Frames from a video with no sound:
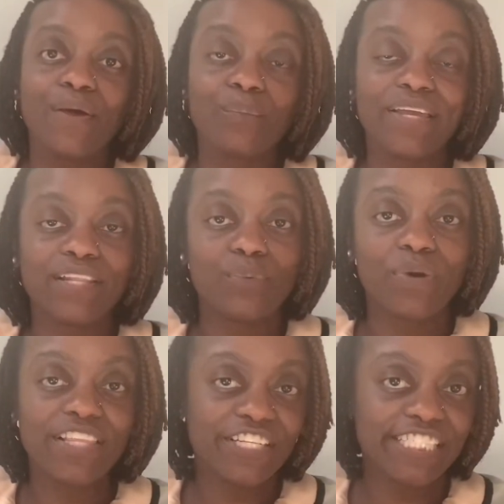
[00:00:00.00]
When the
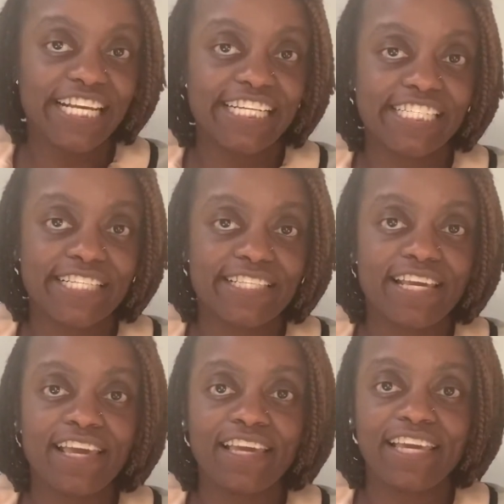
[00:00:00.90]
weather changes,
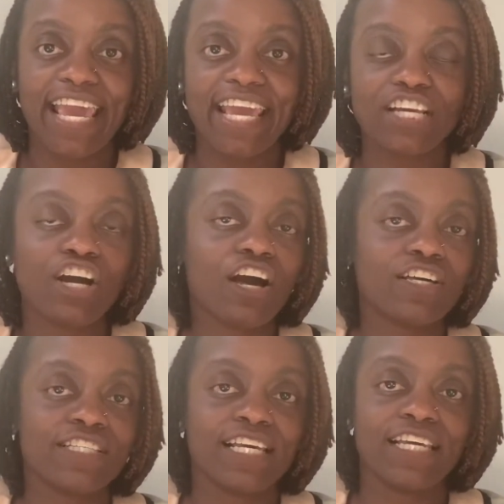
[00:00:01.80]
it can
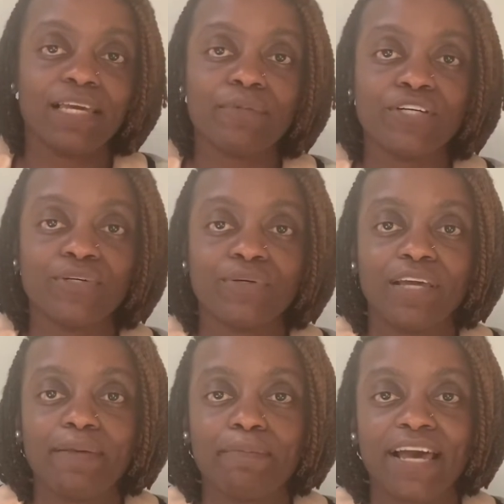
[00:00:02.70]
cause a chemical
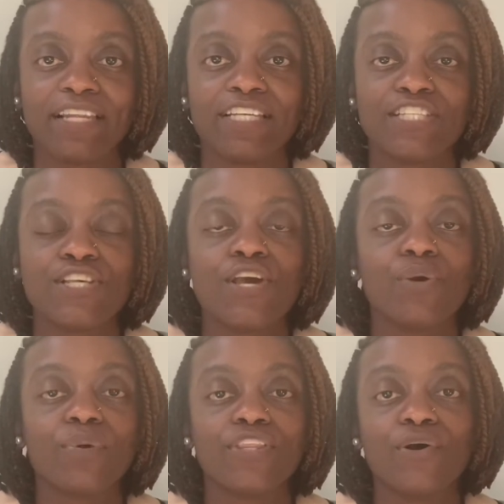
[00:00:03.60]
imbalance
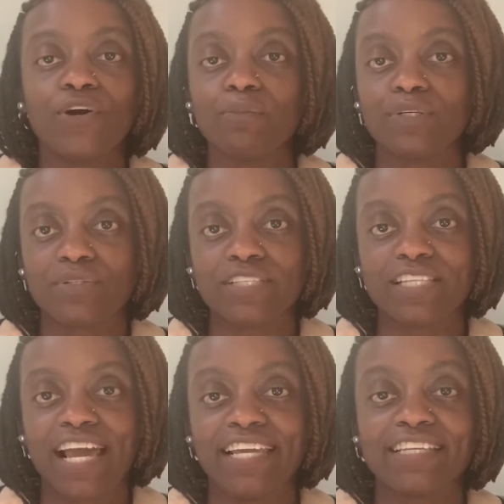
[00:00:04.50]
with hormones
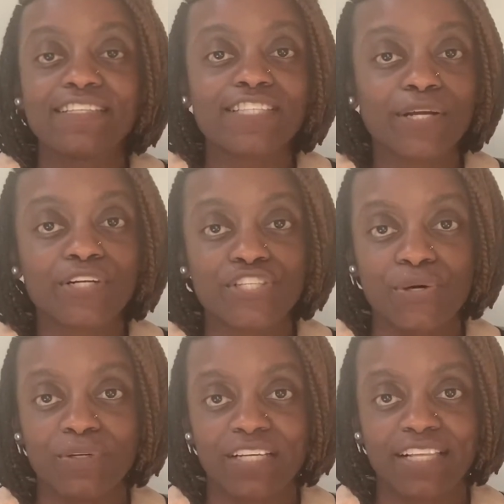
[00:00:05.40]
like
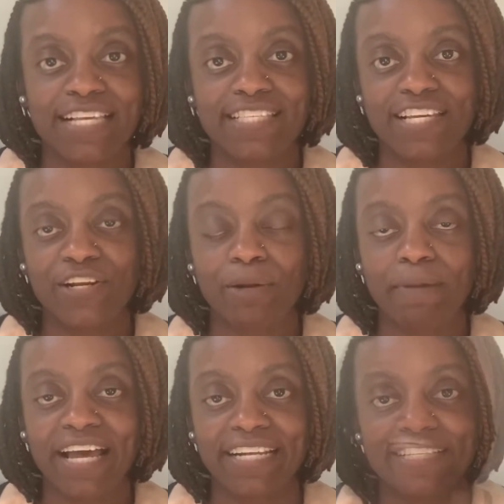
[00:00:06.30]
serotonin that's in our
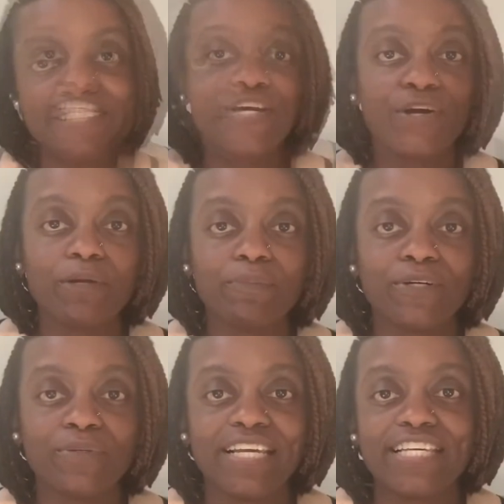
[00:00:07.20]
body. This
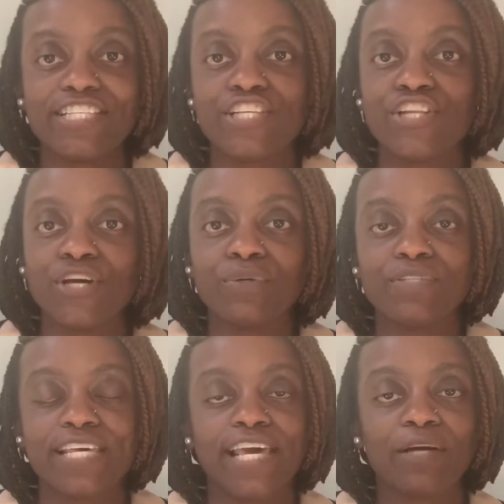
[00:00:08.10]
hormone is known
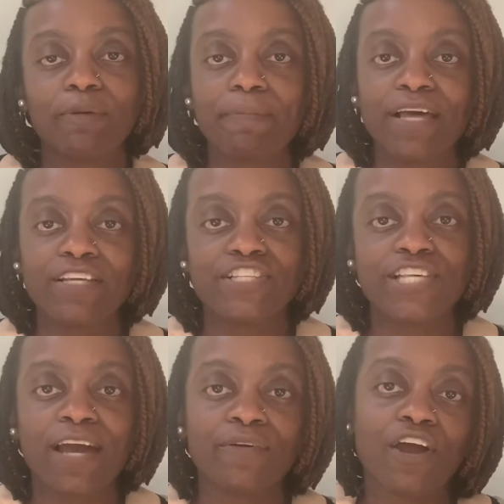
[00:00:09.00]
to help balance
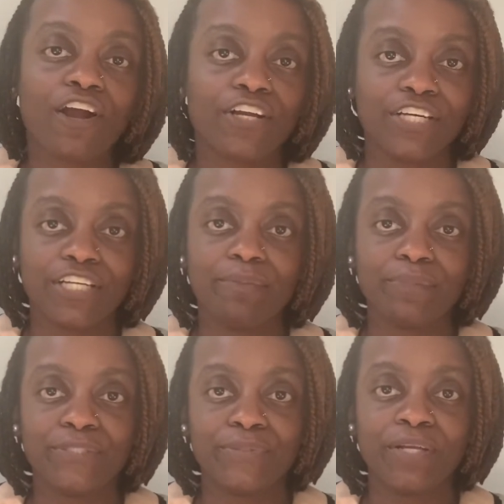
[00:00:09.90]
out our good
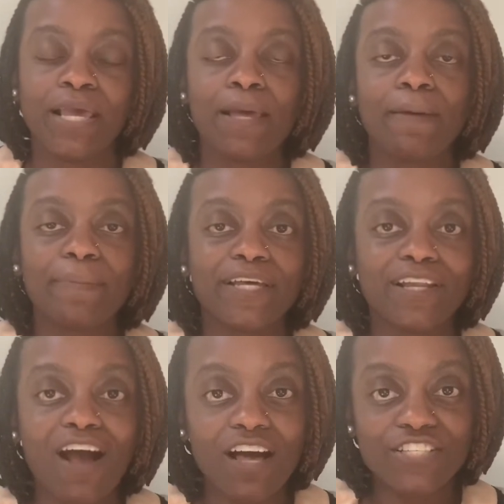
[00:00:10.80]
mood, but
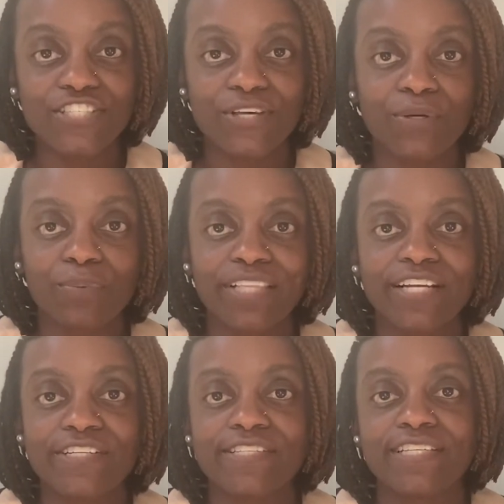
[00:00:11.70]
also when
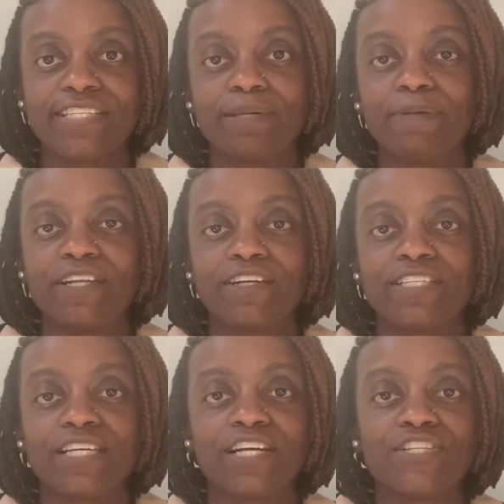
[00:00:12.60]
there's a dip in our
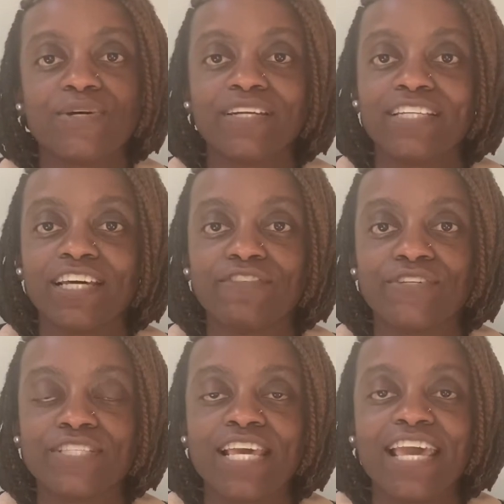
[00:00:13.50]
serotonin
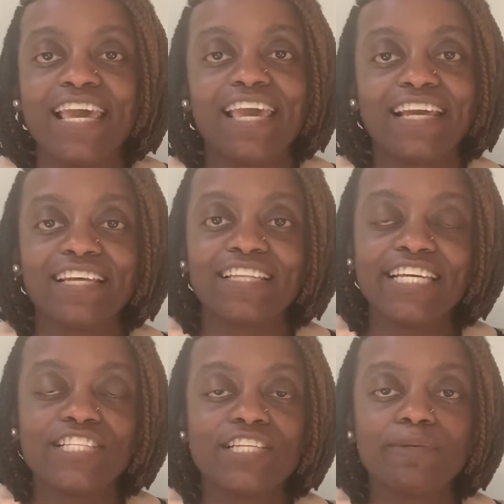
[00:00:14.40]
levels, it could
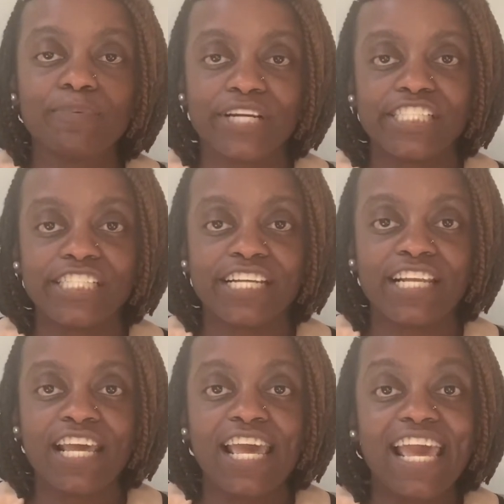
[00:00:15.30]
lead to
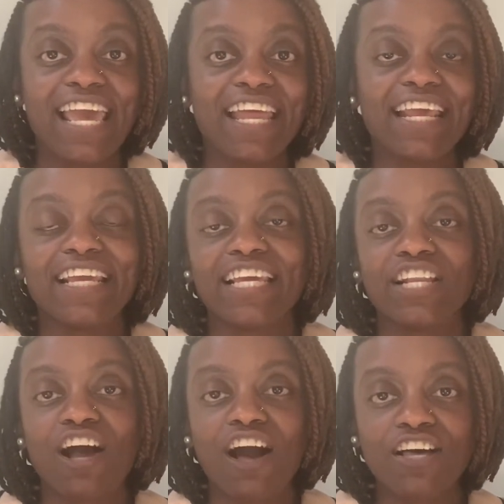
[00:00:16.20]
depression, and it
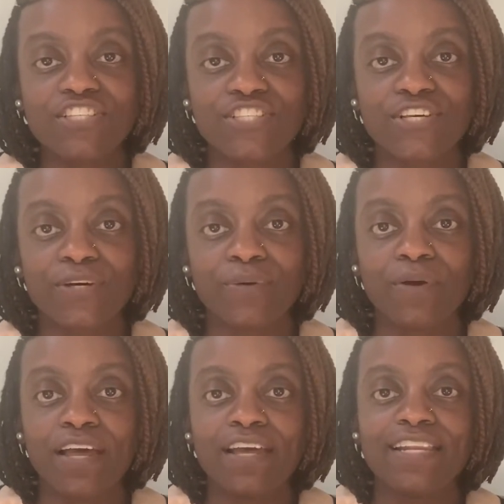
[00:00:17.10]
can also
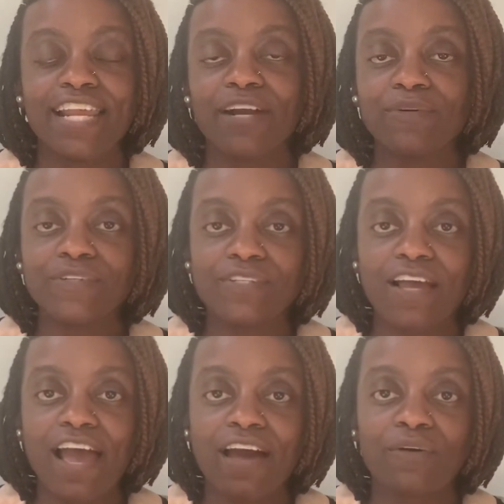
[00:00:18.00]
narrow
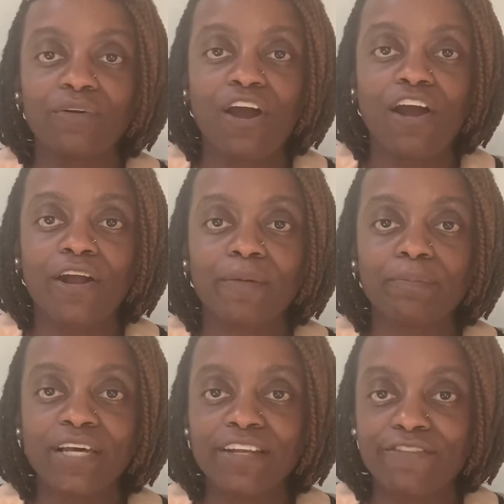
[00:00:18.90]
out our
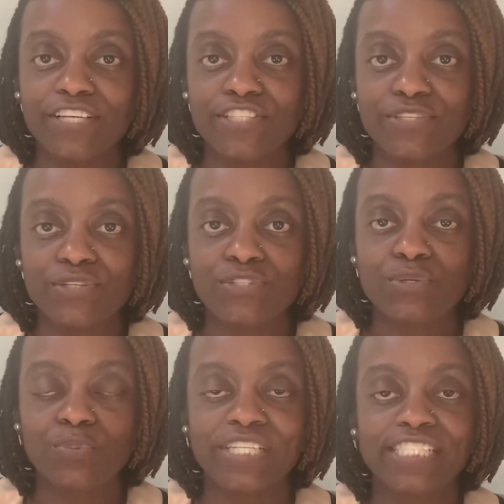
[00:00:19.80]
blood vessels,
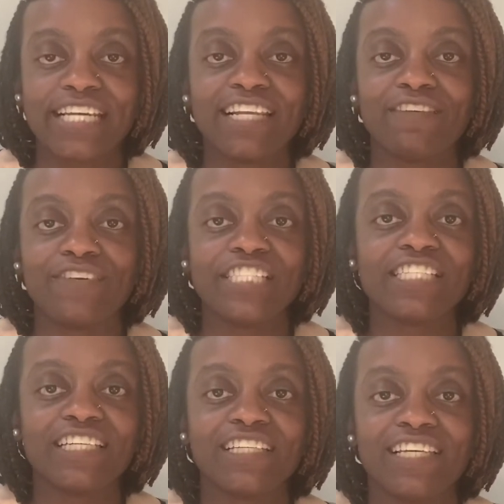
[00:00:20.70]
which can
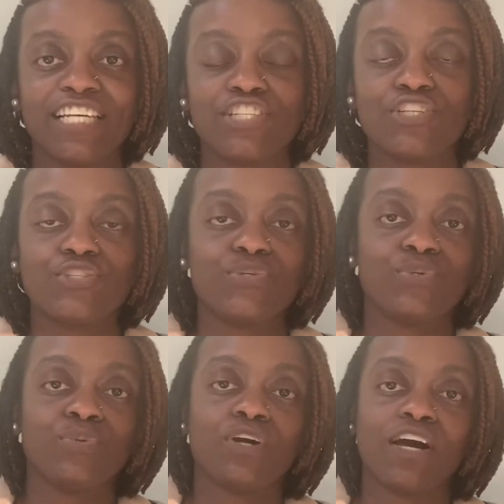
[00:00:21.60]
eventually lead
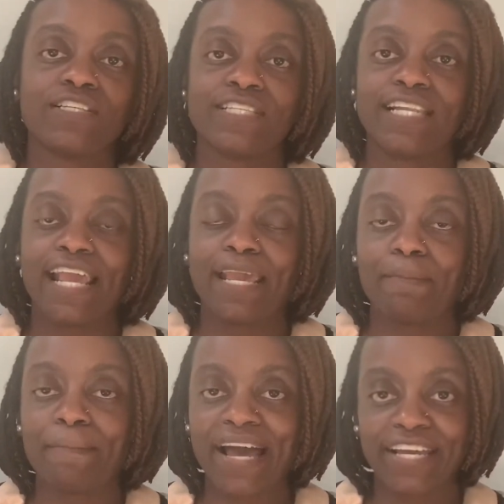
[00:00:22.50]
to causing a
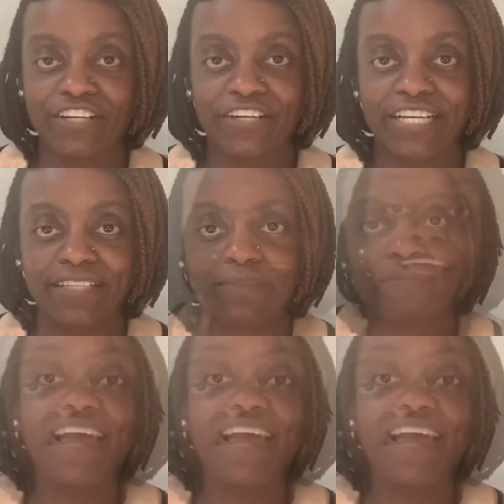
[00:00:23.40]
migraine.